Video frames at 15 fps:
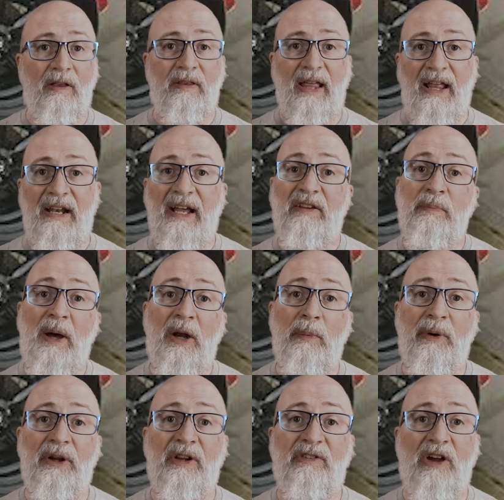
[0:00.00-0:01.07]
Now, the next model
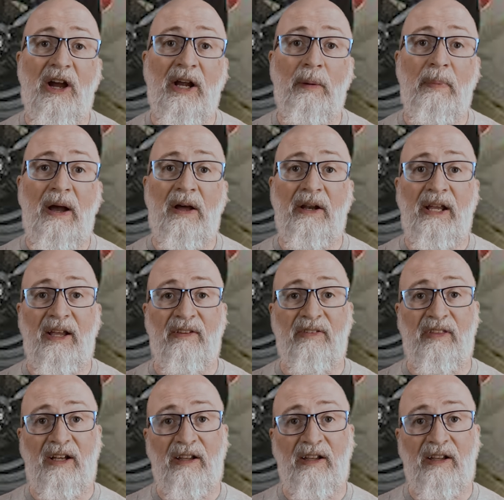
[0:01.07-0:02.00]
we're going to talk about is the